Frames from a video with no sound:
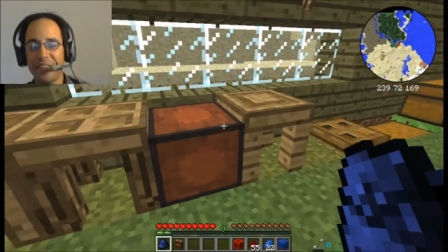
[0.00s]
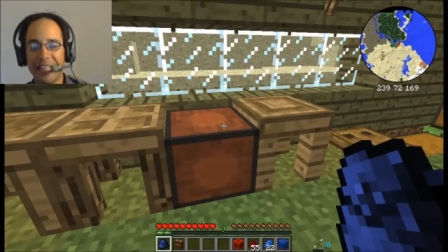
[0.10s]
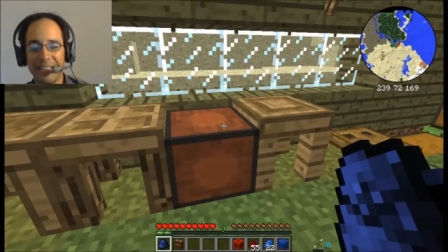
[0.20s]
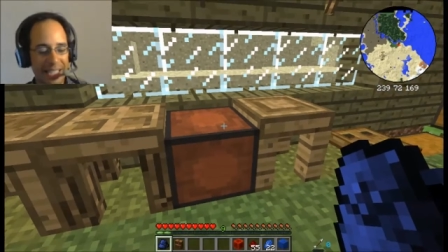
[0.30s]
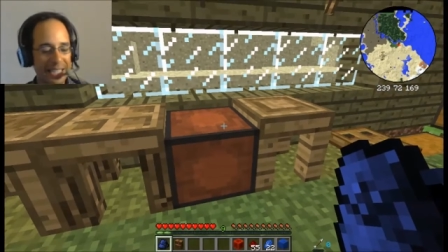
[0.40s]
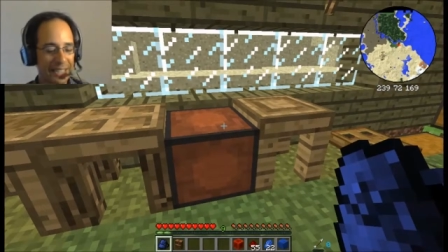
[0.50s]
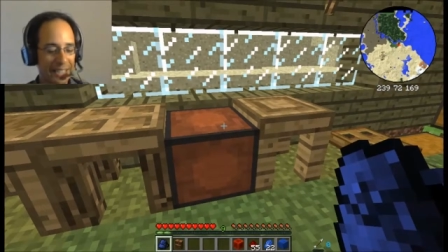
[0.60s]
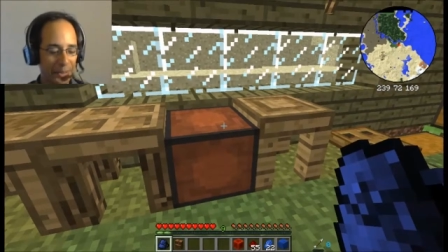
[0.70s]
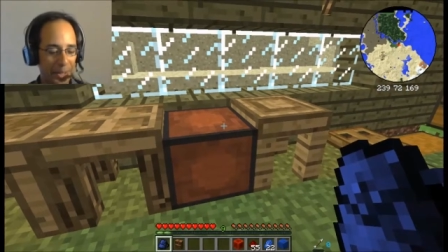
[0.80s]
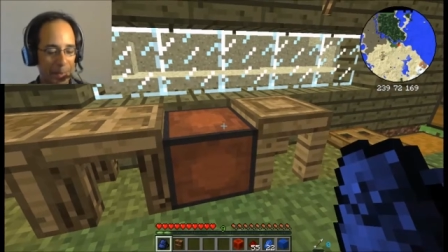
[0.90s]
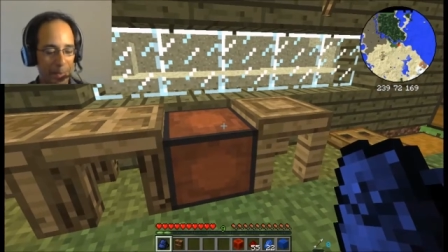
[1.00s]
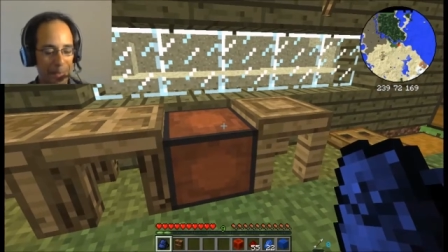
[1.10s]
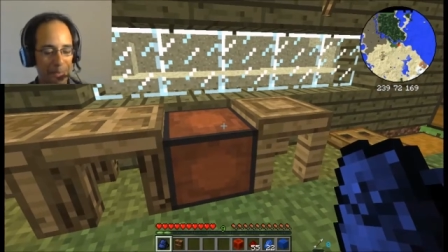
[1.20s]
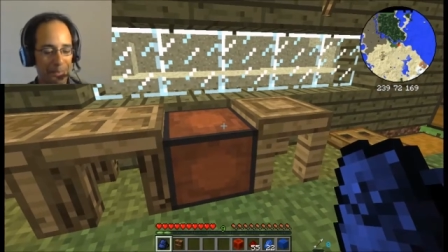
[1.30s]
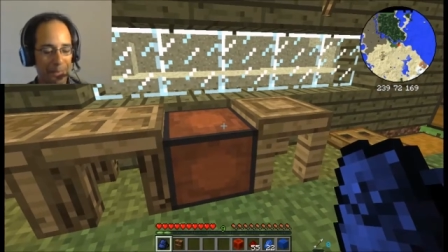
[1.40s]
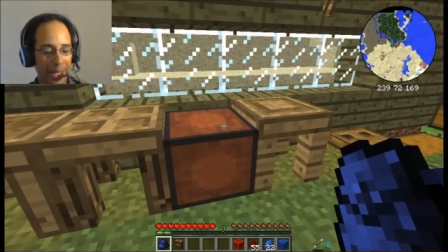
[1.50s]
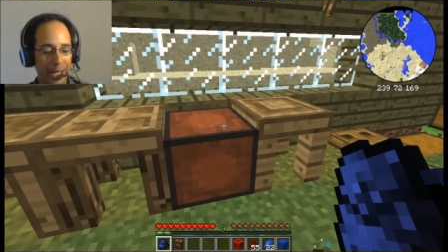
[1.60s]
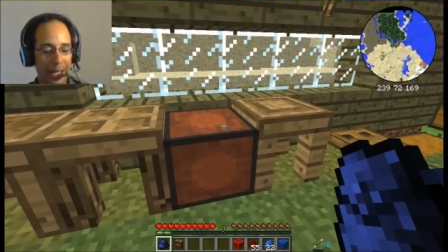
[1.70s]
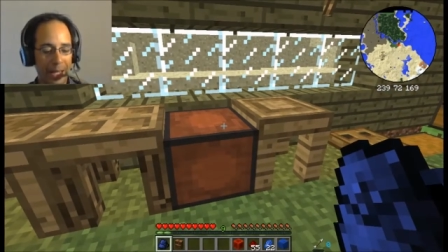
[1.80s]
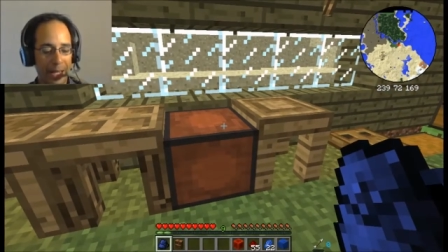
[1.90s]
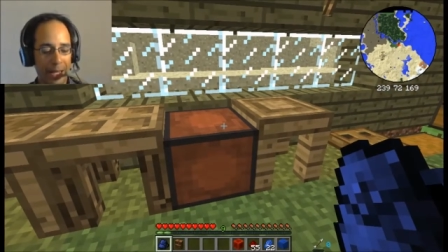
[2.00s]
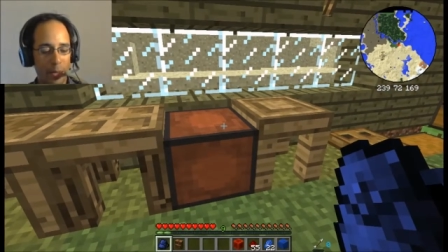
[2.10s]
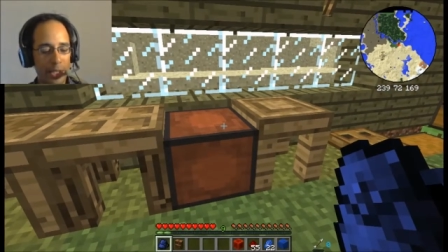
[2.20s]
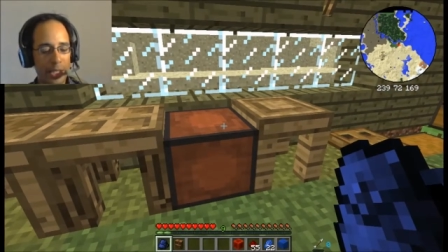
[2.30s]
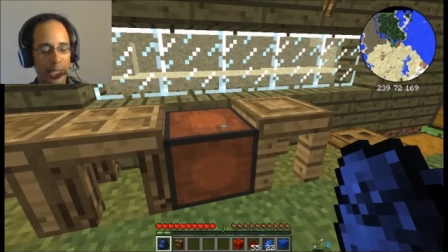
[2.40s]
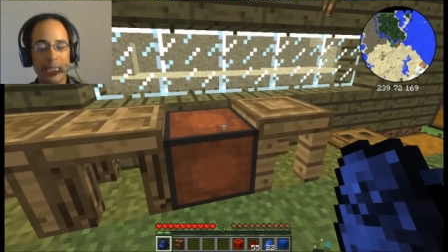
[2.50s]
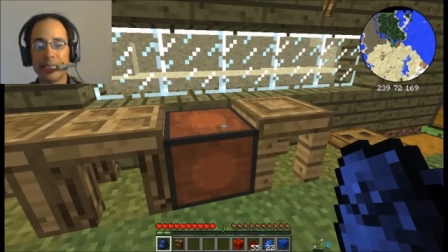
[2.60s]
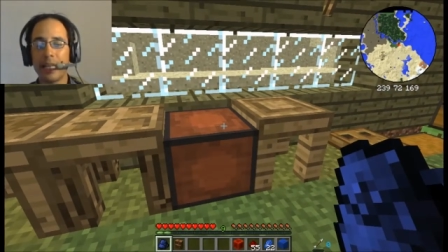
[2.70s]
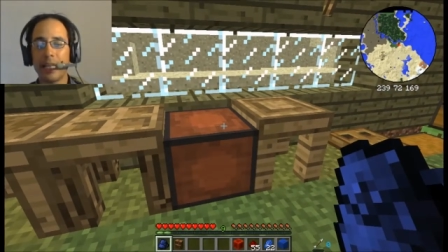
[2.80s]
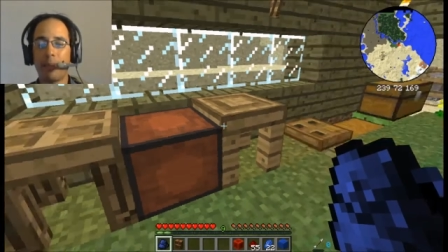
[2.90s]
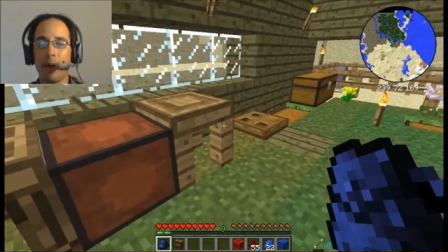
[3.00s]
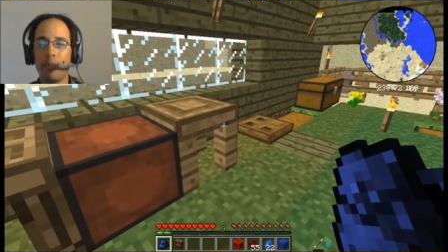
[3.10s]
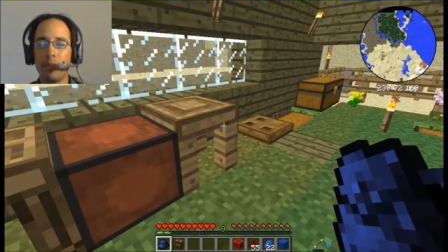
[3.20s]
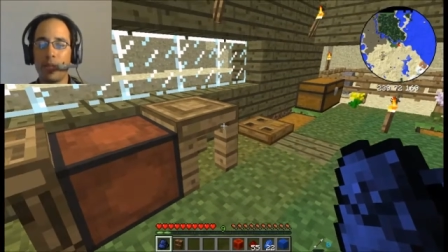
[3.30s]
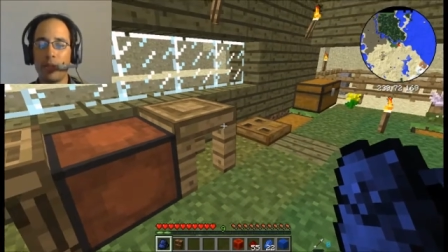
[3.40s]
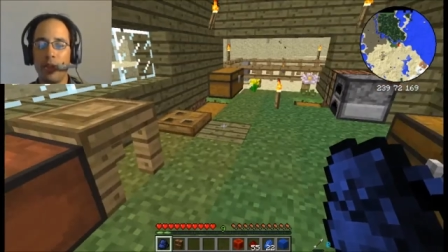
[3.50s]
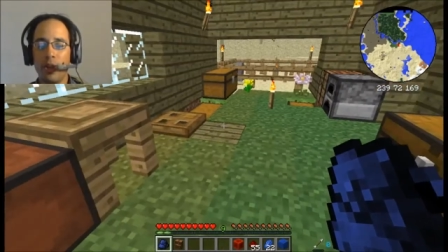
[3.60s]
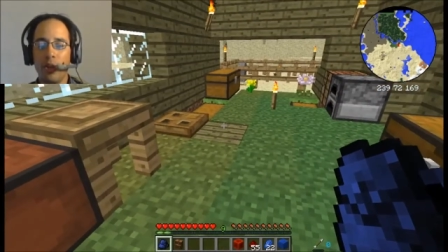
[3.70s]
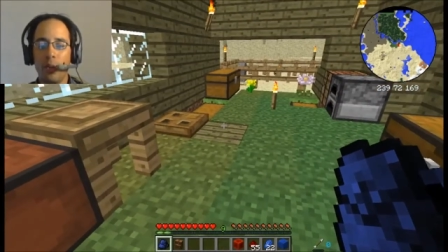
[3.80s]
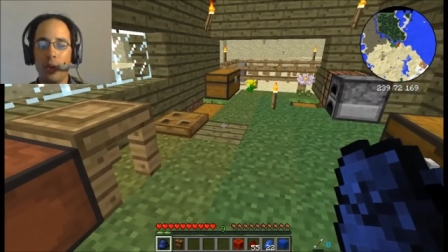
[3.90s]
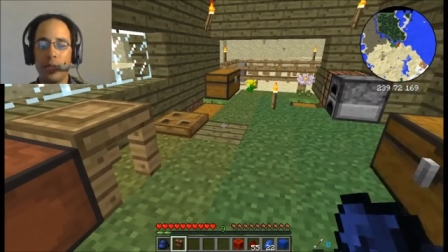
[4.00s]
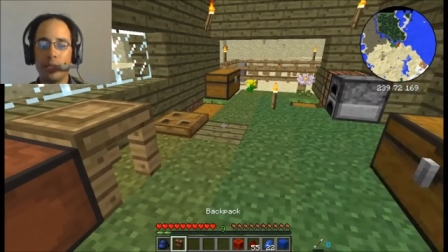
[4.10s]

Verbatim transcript: I figured out this little number. Uh, one of the things I had a problem with